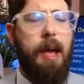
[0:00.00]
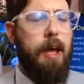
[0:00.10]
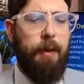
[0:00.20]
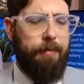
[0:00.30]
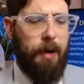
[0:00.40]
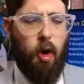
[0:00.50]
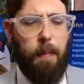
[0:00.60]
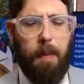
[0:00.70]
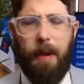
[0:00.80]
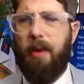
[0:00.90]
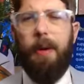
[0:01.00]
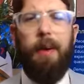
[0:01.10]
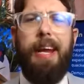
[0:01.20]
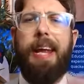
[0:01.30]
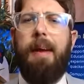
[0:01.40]
And he was very open about, we
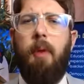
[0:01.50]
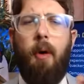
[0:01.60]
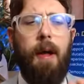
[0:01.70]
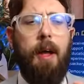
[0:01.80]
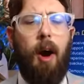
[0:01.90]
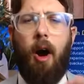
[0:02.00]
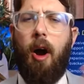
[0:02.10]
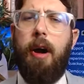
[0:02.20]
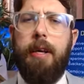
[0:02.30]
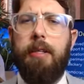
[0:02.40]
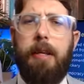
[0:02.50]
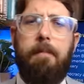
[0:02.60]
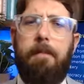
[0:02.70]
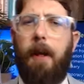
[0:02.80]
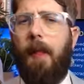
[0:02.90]
don't need more artists
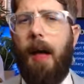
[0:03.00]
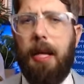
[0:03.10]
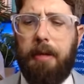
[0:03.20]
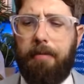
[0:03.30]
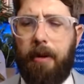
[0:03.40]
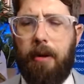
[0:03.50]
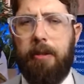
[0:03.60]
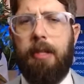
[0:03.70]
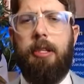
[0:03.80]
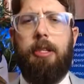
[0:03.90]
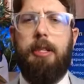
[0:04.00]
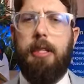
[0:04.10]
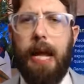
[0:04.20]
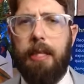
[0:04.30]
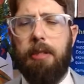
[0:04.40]
and philosophers and
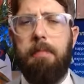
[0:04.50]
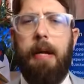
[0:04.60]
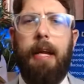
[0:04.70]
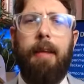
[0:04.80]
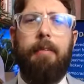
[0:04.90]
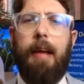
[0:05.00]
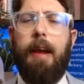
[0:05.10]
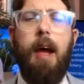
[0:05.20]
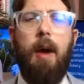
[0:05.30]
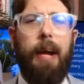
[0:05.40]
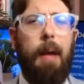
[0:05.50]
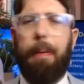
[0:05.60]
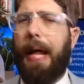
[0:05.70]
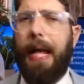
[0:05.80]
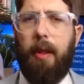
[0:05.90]
statesmen and scientists. We got
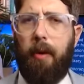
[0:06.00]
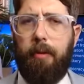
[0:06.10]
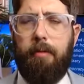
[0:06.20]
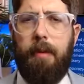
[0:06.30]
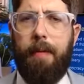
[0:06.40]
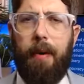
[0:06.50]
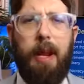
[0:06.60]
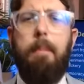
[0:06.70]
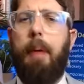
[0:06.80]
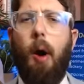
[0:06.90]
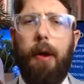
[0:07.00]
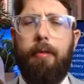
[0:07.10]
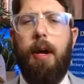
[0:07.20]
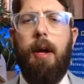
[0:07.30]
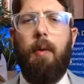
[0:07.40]
plenty of those, right? We don't need
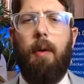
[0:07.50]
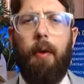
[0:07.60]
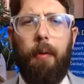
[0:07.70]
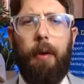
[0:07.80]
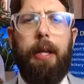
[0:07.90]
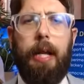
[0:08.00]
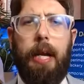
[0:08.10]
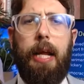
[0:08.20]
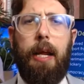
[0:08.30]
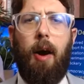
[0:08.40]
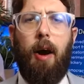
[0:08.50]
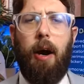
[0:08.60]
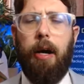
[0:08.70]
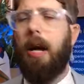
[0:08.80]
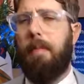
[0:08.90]
poets. What we really need
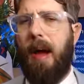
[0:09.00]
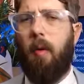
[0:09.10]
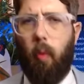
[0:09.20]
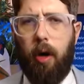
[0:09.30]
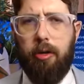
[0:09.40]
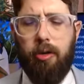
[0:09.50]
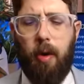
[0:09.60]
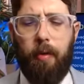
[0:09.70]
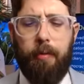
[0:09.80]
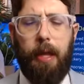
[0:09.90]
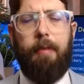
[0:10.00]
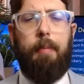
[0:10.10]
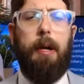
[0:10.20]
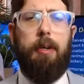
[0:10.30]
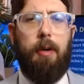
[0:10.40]
are dumbed-down worker drones, for lack of a
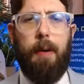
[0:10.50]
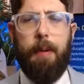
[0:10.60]
better term, right?